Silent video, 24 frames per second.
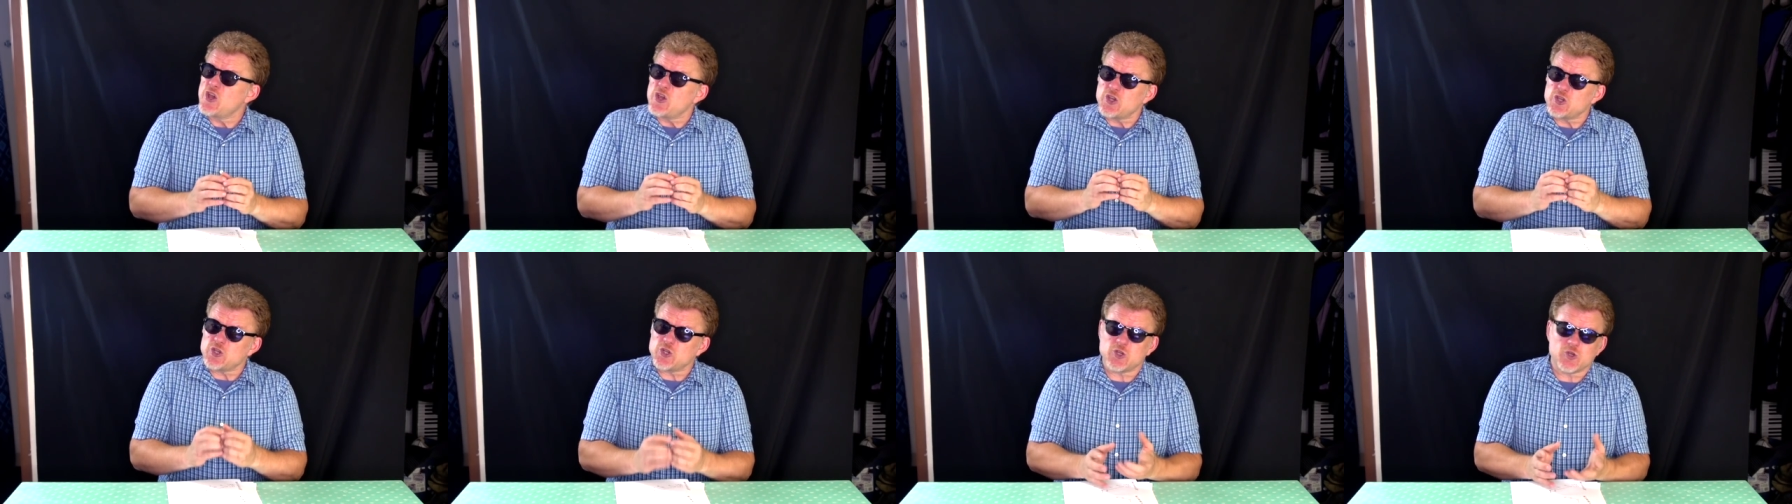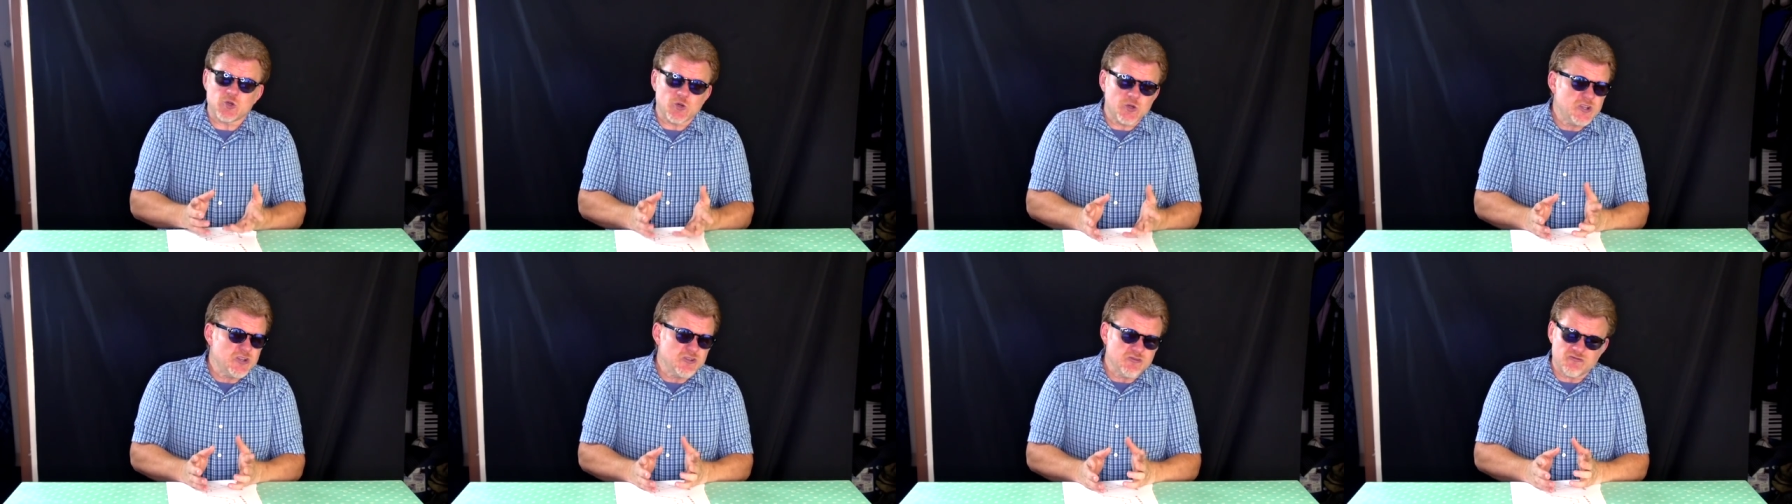
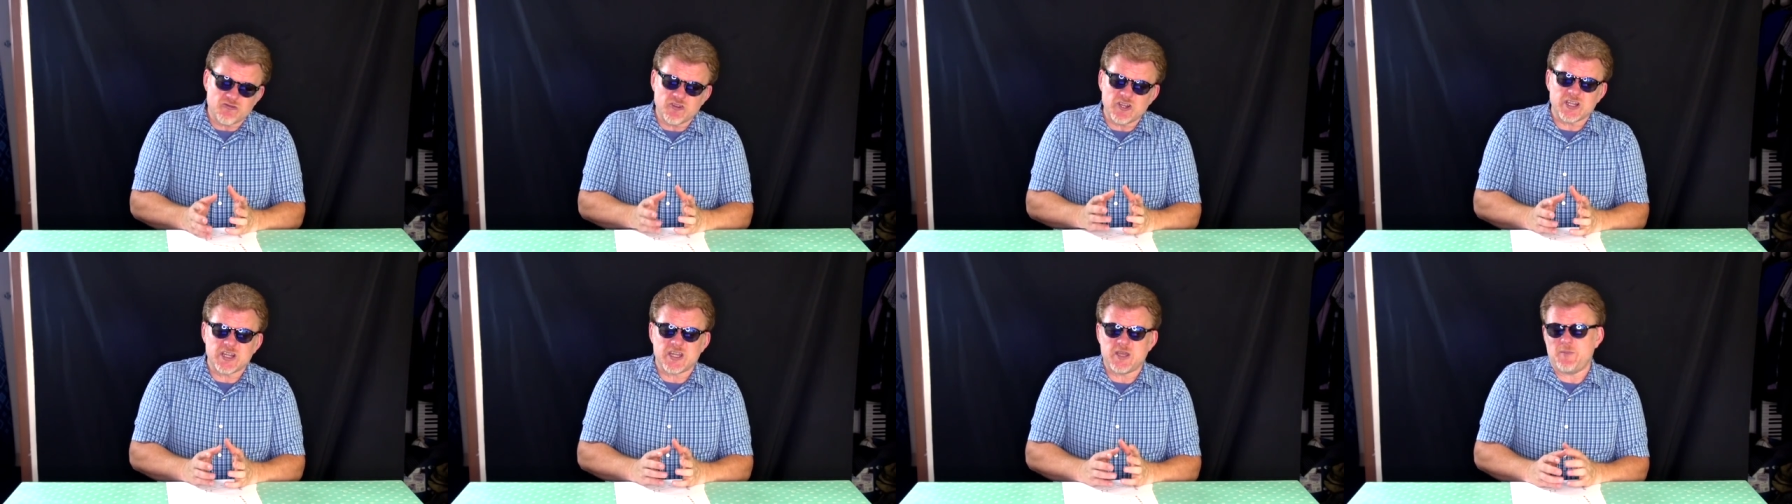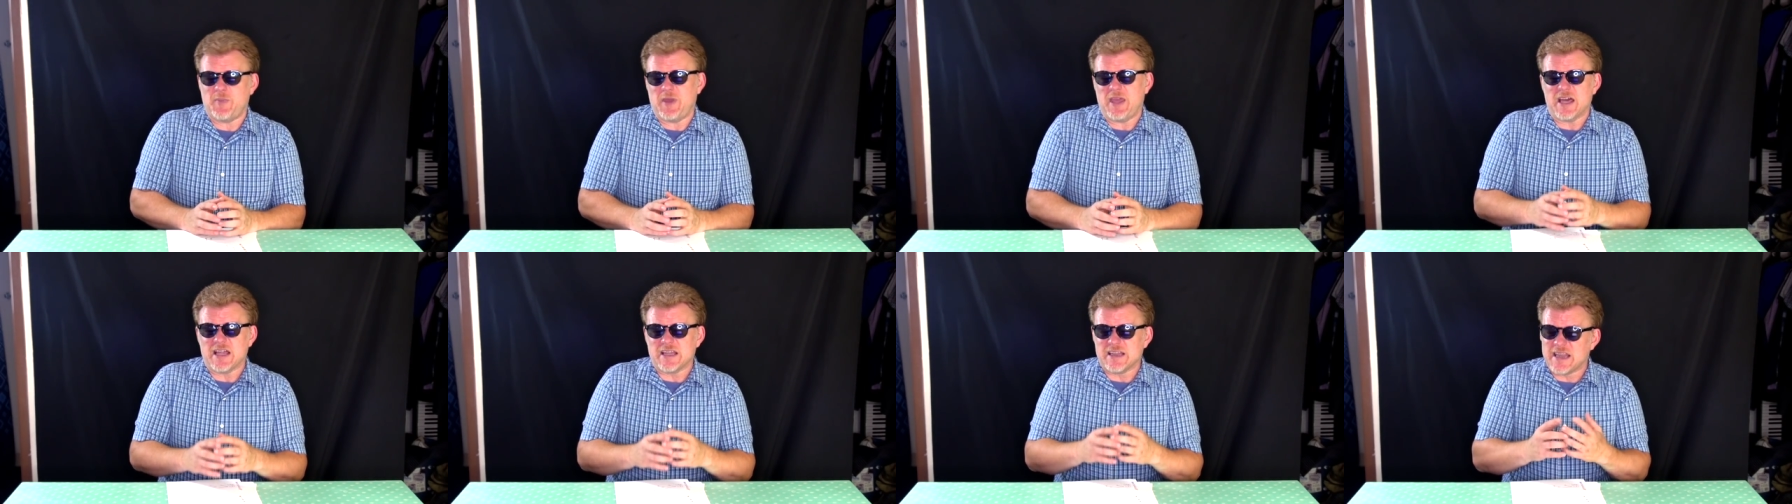shouldn't really
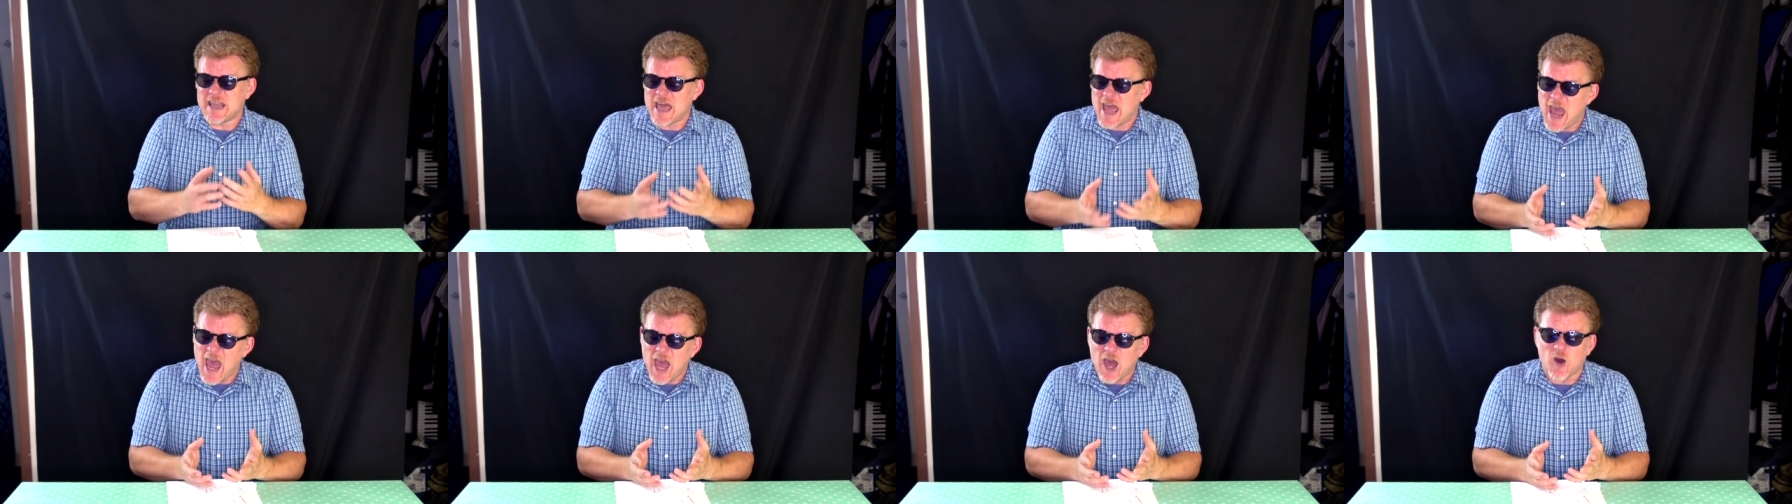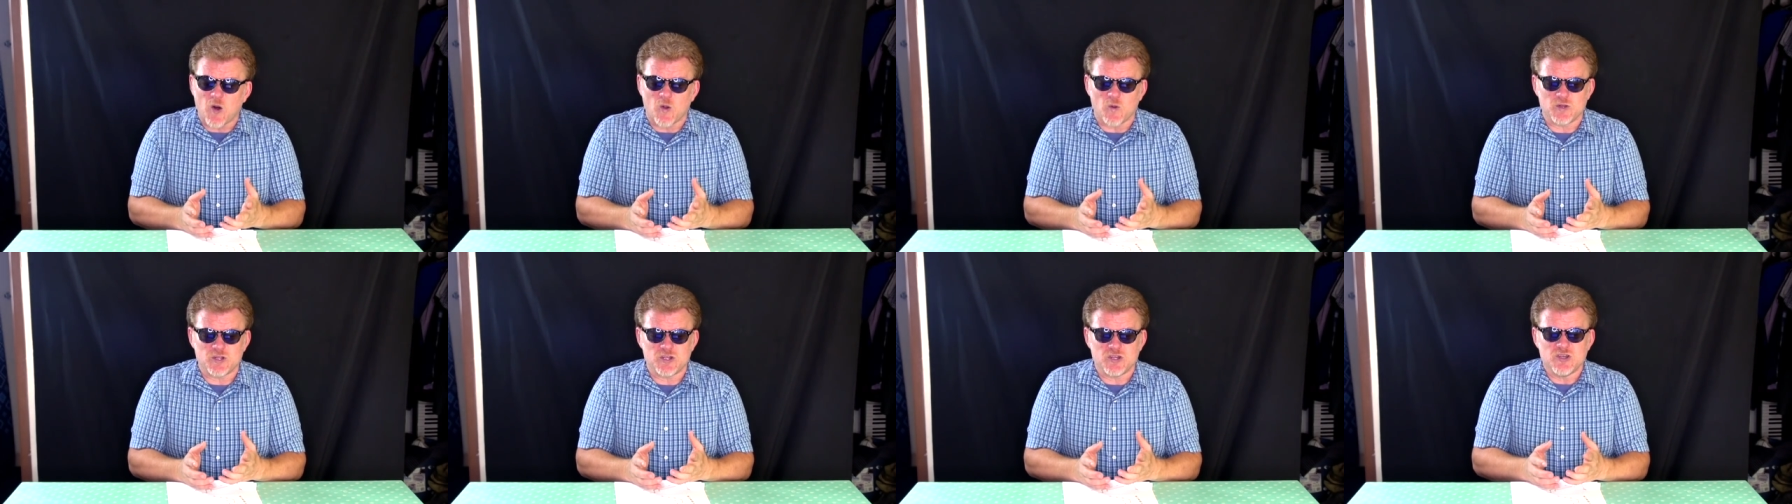be
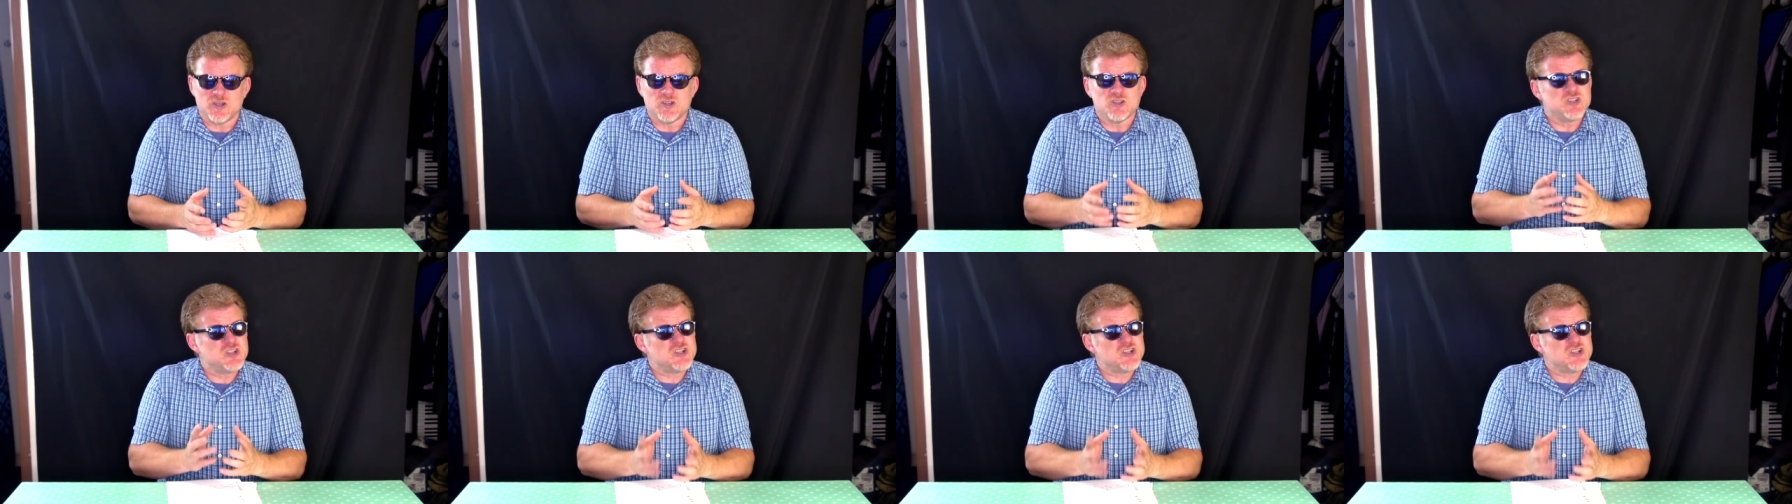allowed